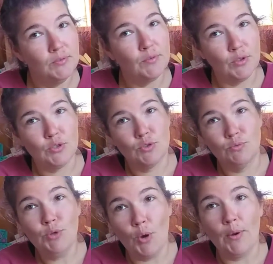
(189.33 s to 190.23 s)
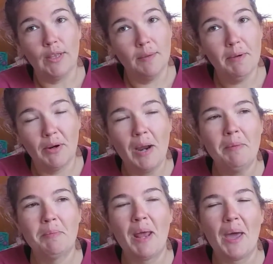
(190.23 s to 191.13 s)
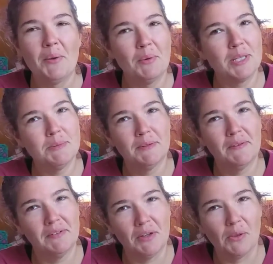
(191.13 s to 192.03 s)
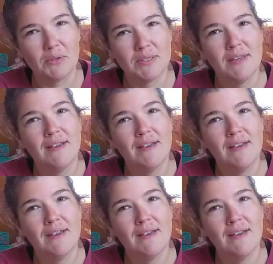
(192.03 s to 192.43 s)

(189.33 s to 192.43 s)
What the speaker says: For those of you who know, I love my grandma, but I don't want to spend $50